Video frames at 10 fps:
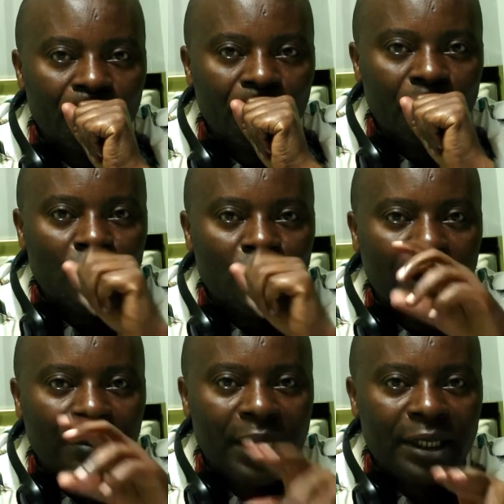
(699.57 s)
So under
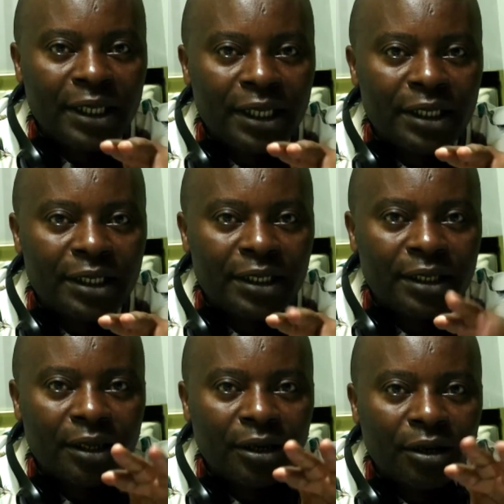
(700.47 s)
mergers,
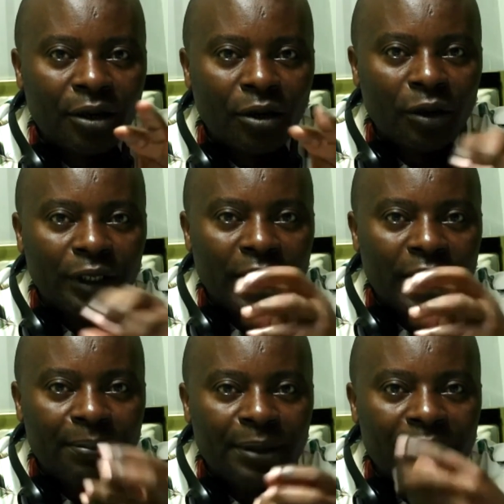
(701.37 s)
all the
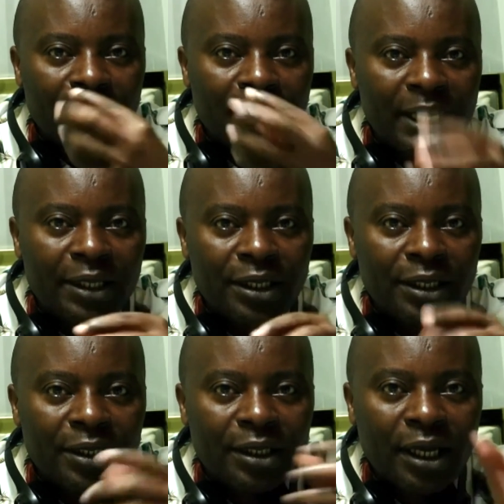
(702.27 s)
companies
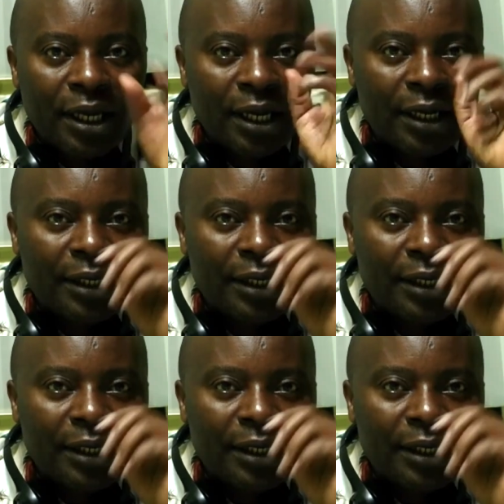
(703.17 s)
merging die.